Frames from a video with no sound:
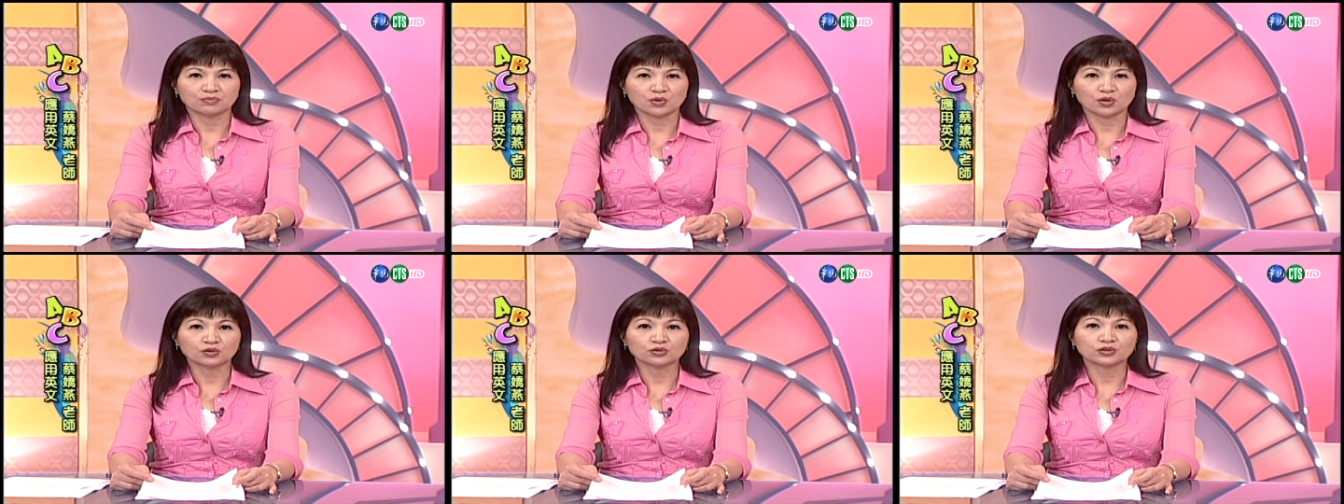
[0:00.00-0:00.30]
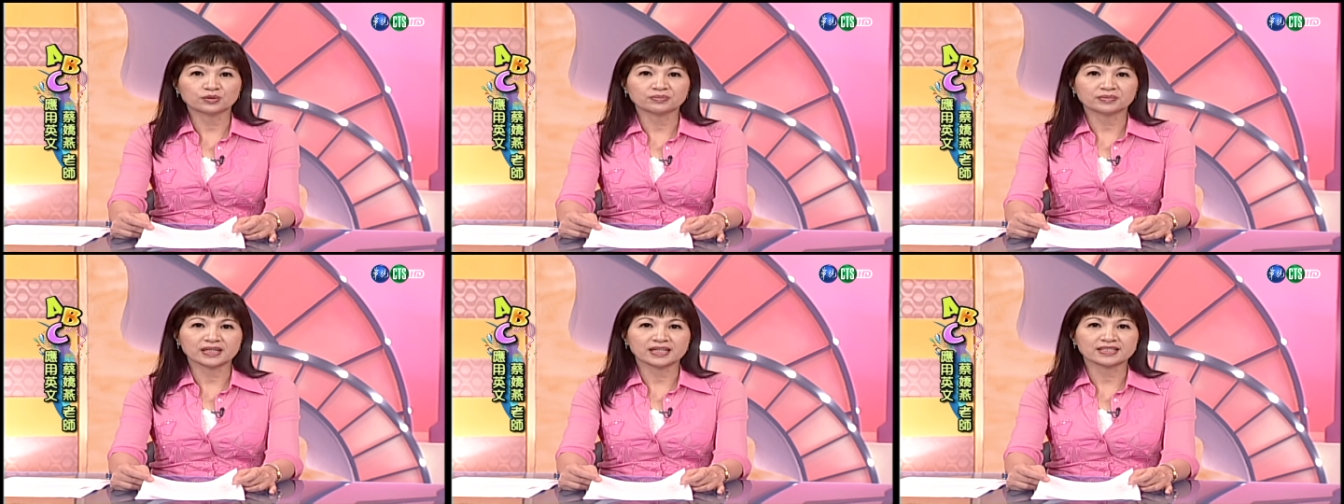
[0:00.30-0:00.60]

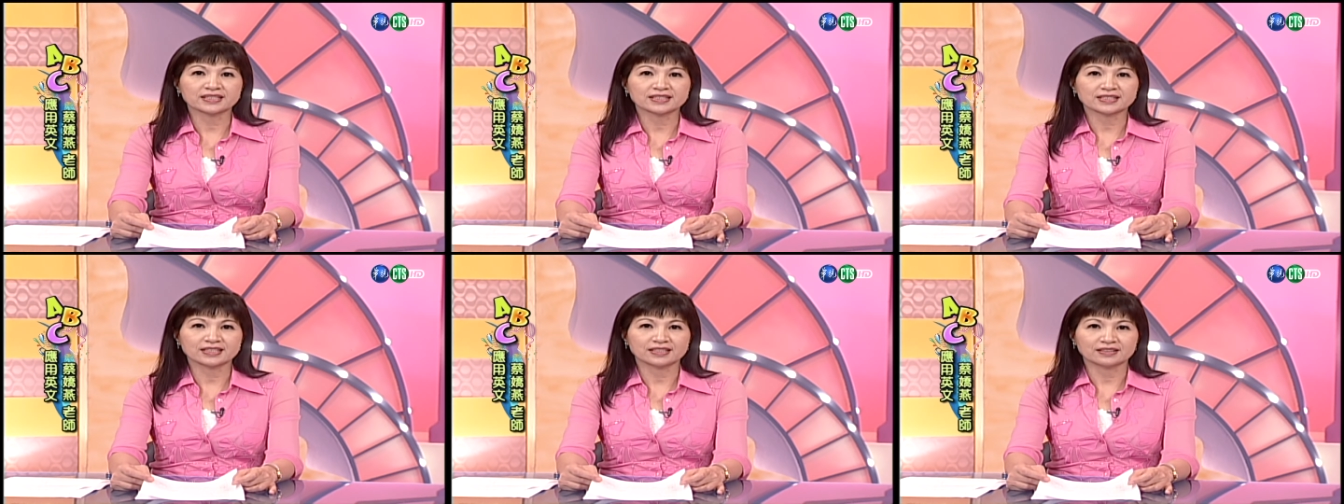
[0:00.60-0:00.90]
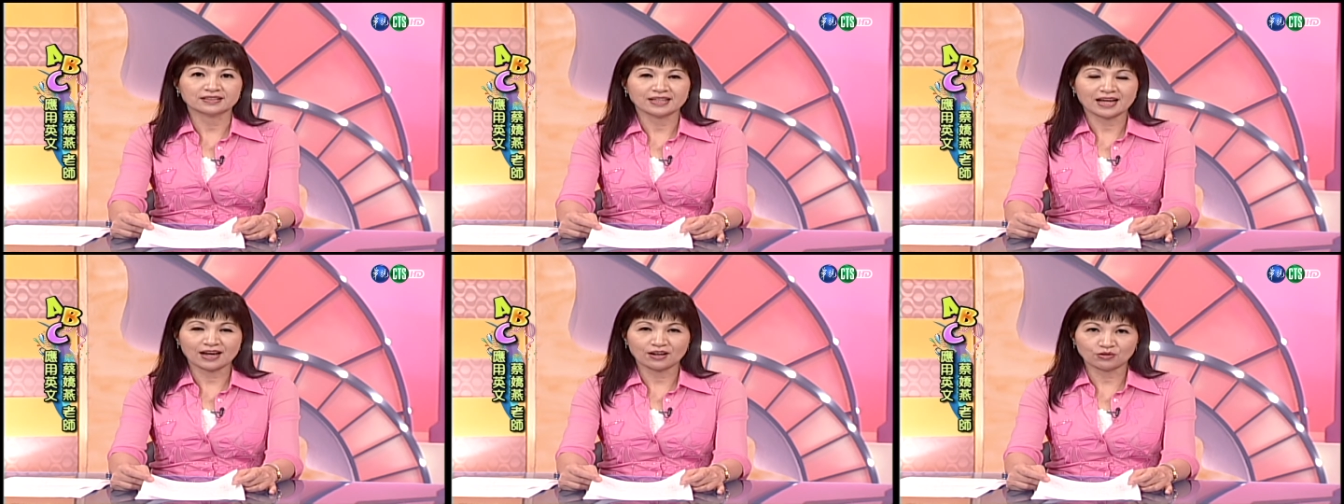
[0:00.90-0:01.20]
ballroom dancing.
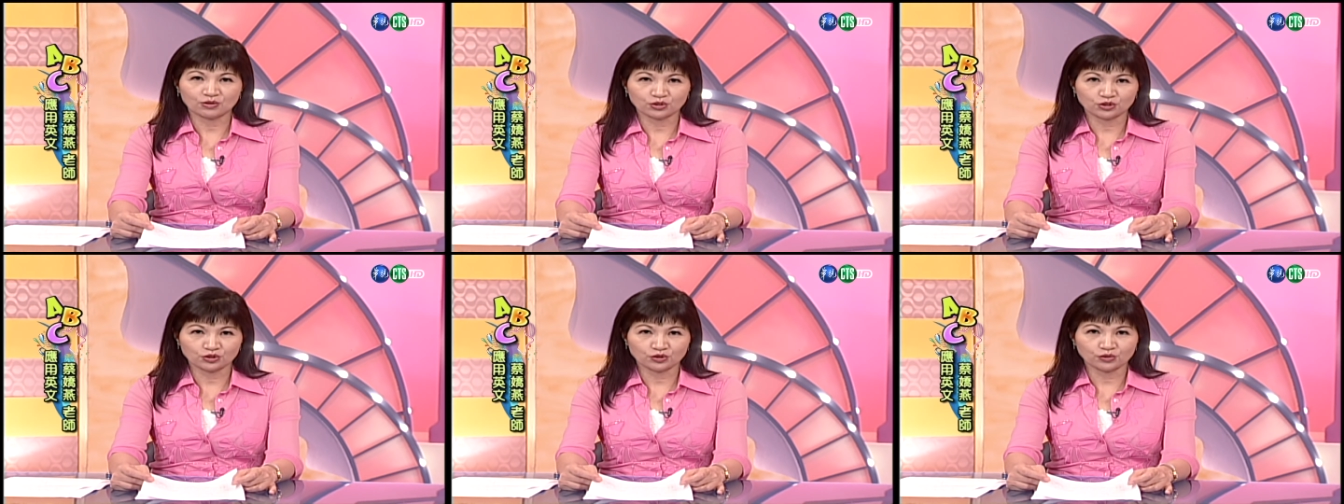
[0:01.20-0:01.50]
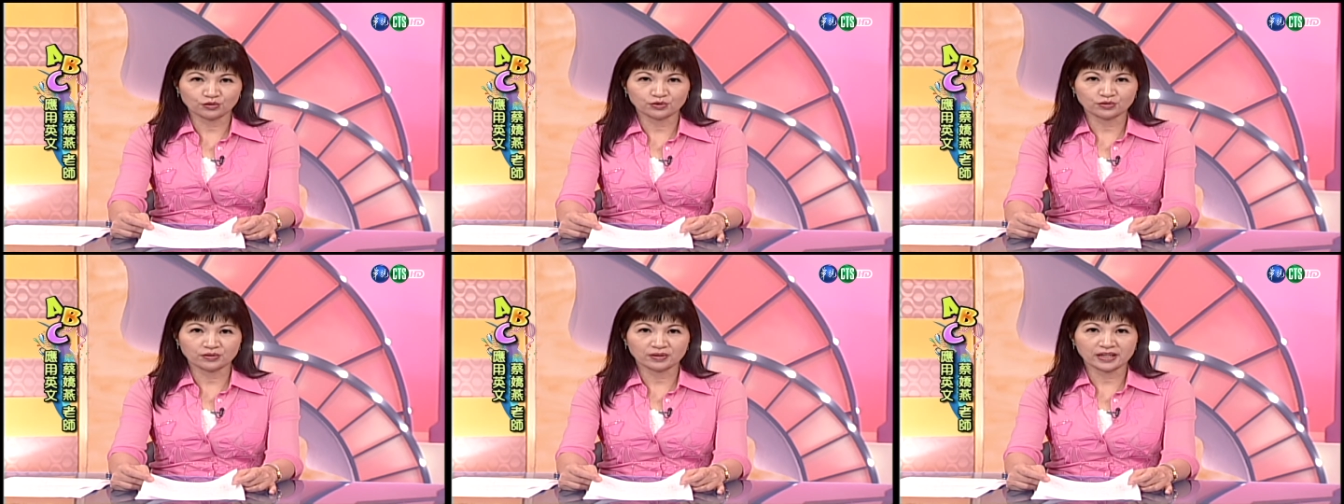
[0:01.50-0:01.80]
I will
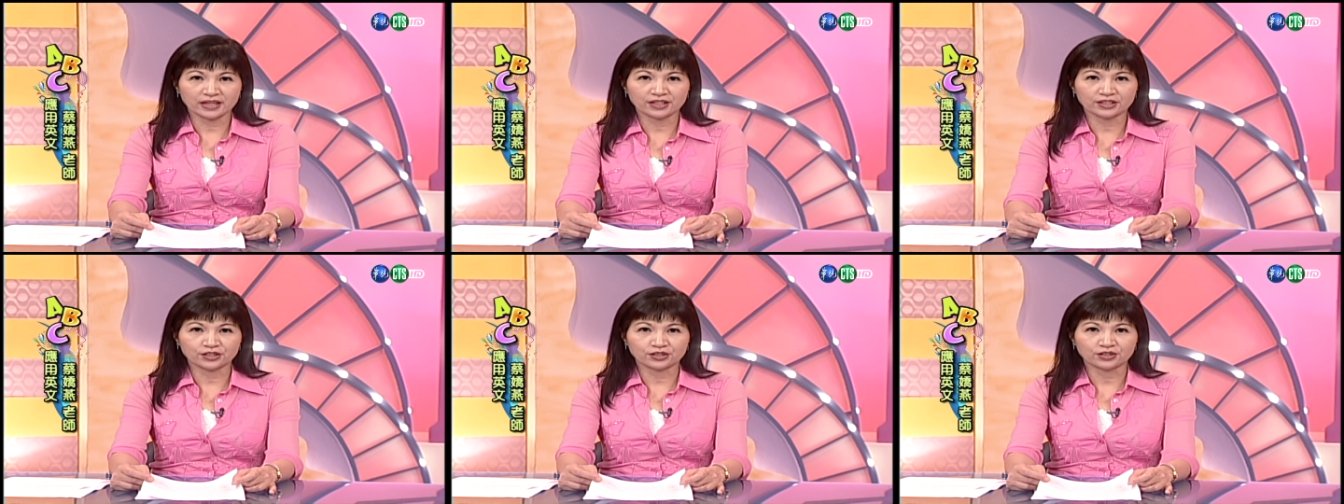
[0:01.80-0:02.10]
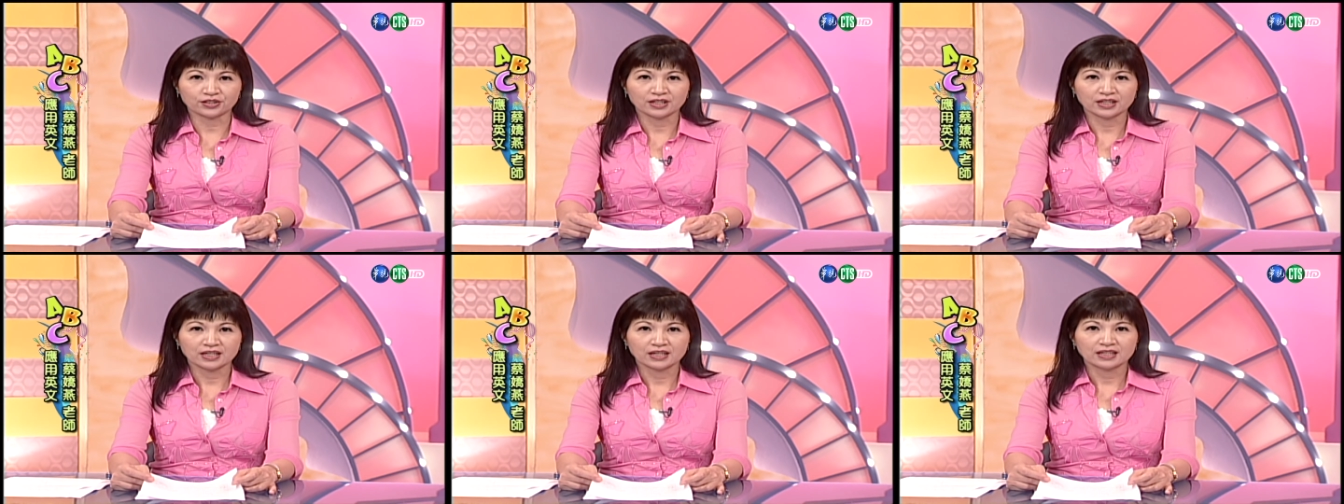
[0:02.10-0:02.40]
show you later.